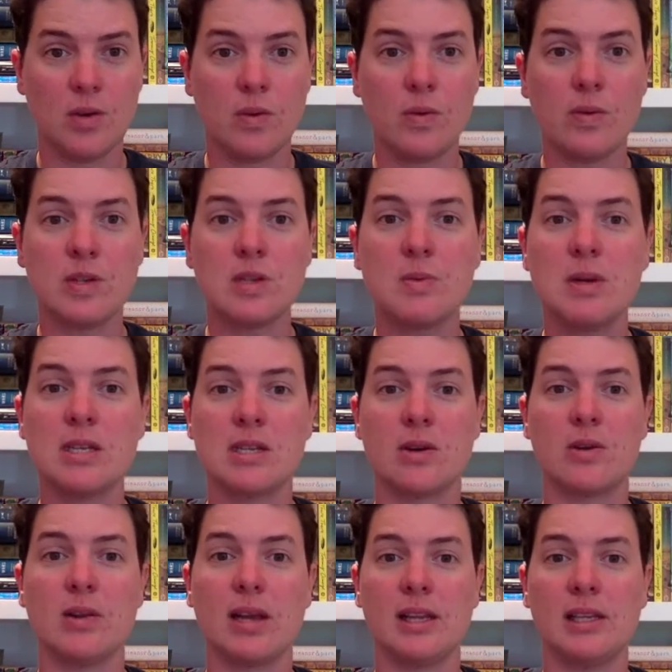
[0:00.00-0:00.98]
which means
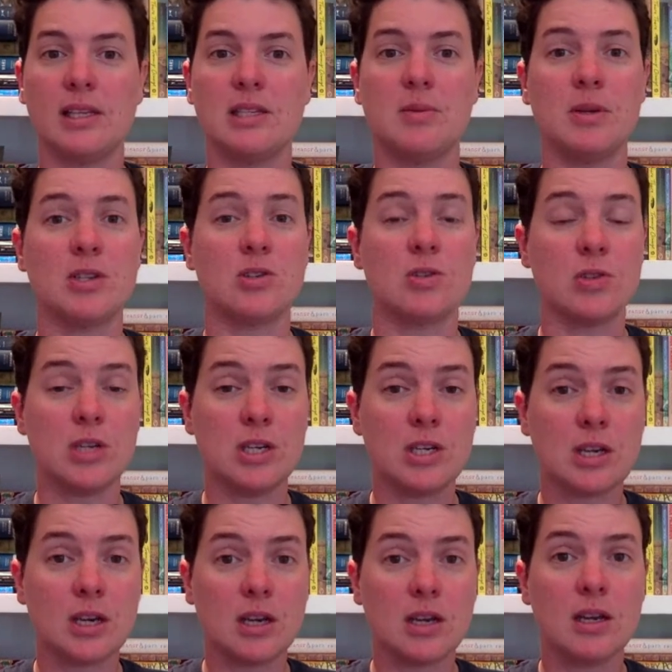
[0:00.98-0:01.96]
they're likely to be
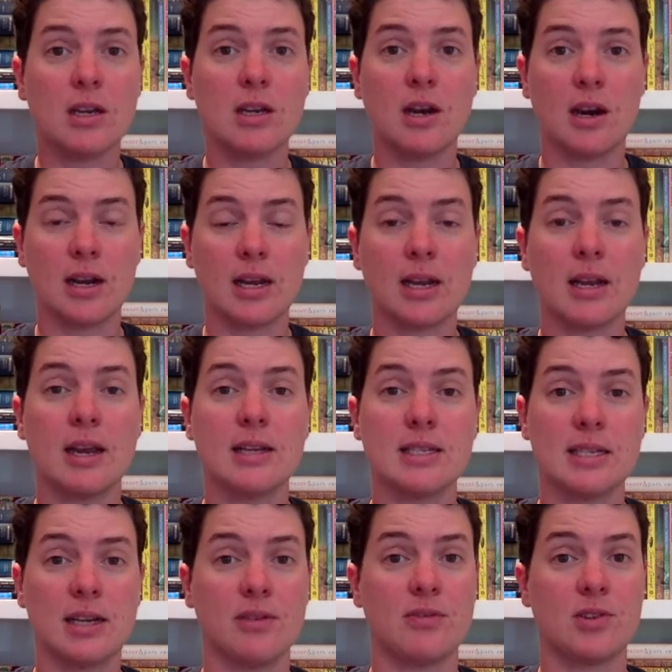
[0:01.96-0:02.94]
strategic, cunning, and
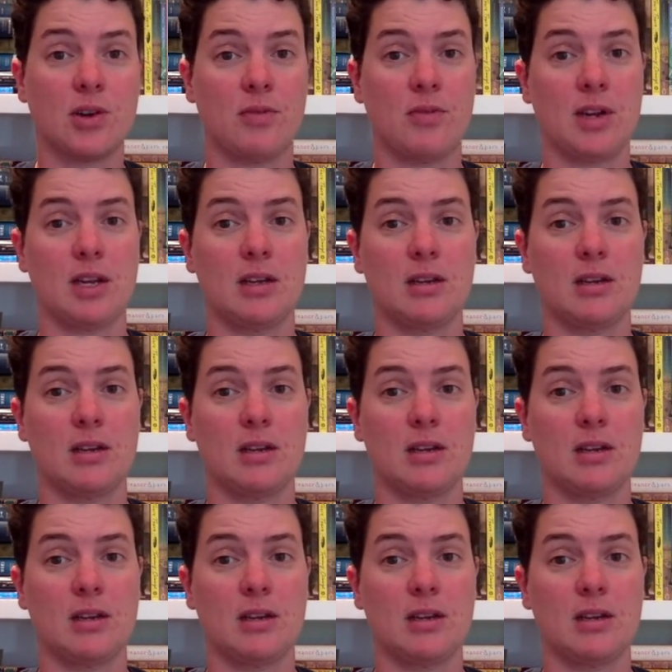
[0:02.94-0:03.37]
self-serving.